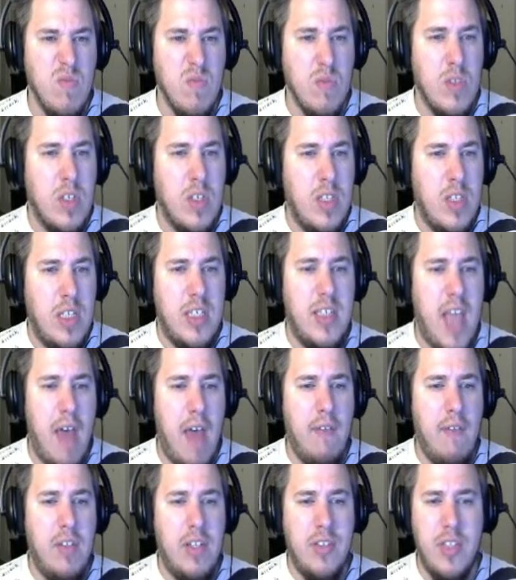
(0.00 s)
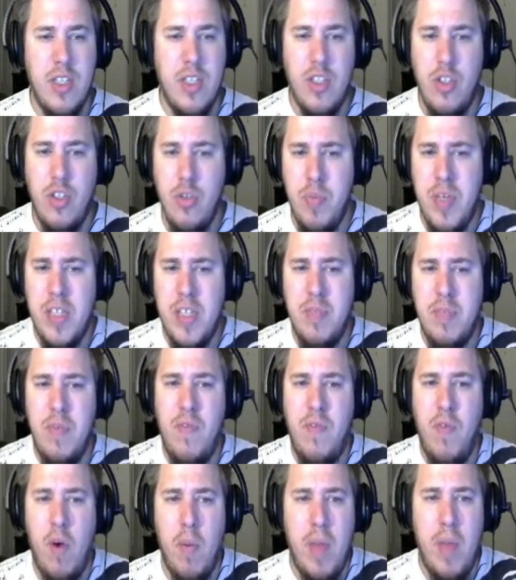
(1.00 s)
the Escavaliers get 2 picks
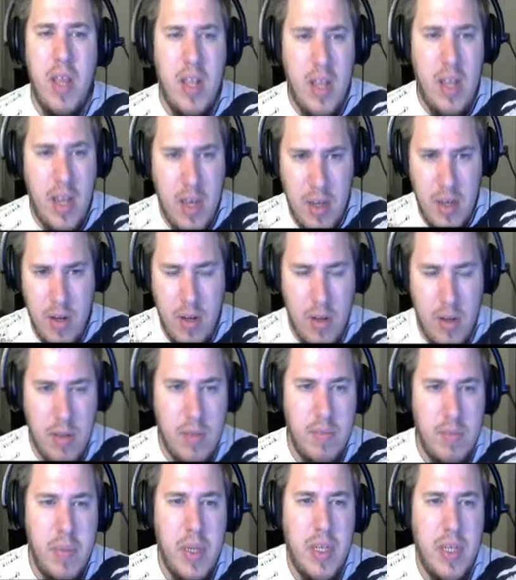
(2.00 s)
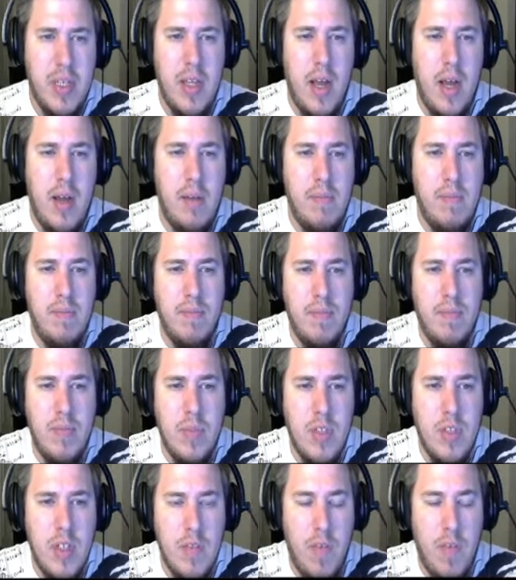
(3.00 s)
before me, and I, picked
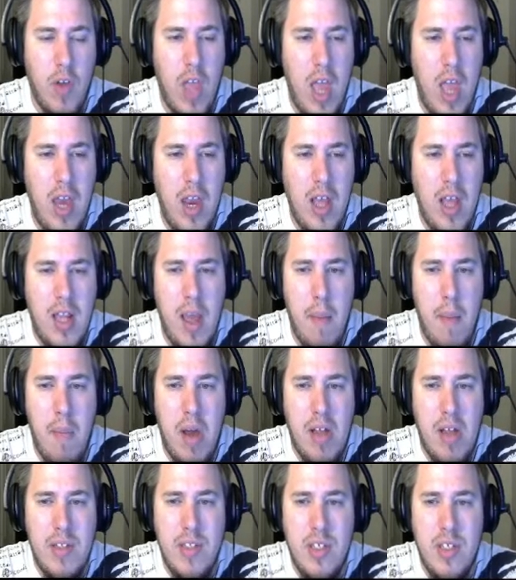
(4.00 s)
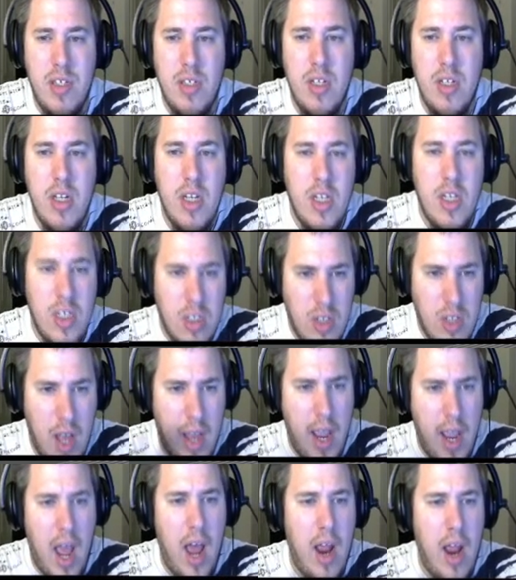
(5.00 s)
Volcanion on that monster. So I
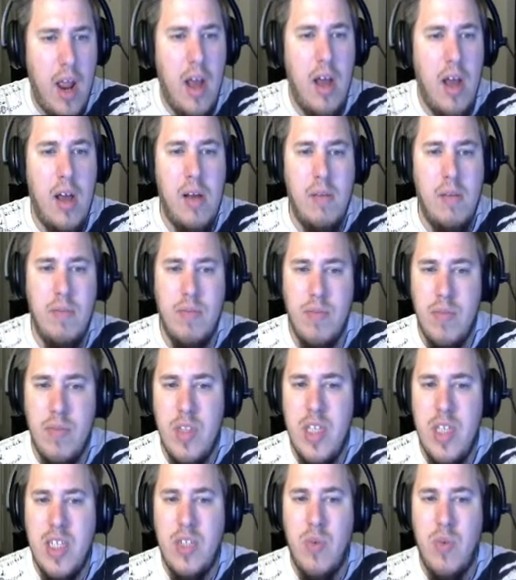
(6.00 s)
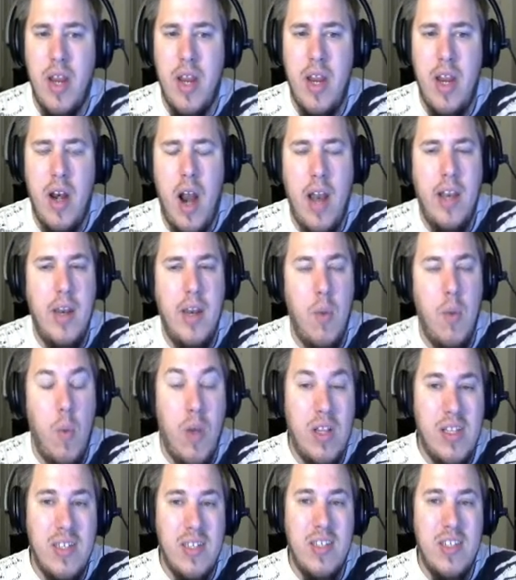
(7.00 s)
got this right here. I didn't want
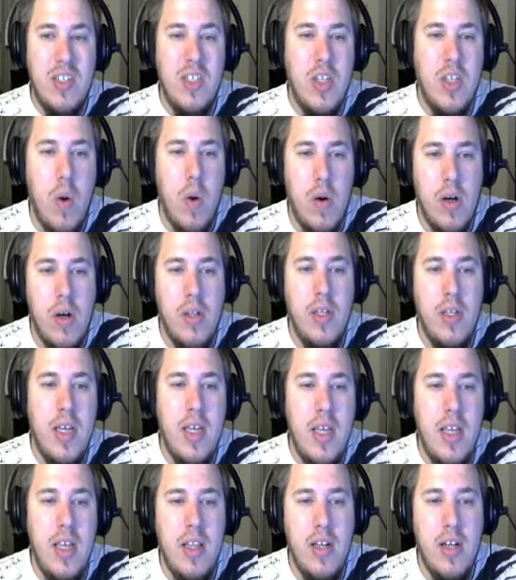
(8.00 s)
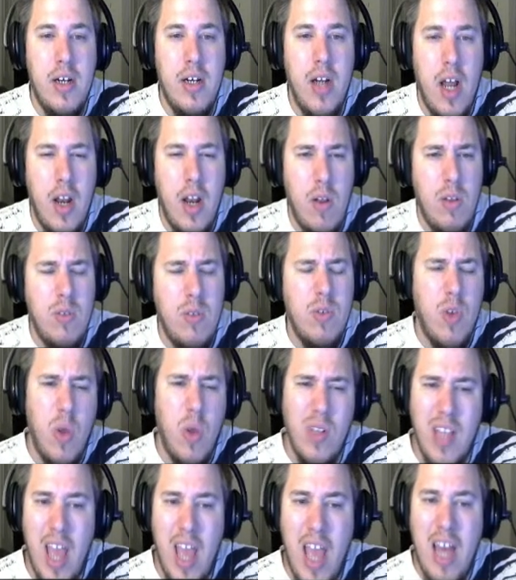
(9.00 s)
this to go early either. I know there was
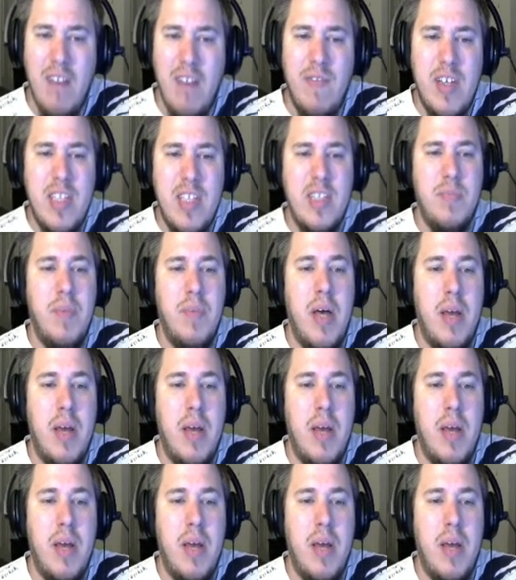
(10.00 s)
only 8 of us, but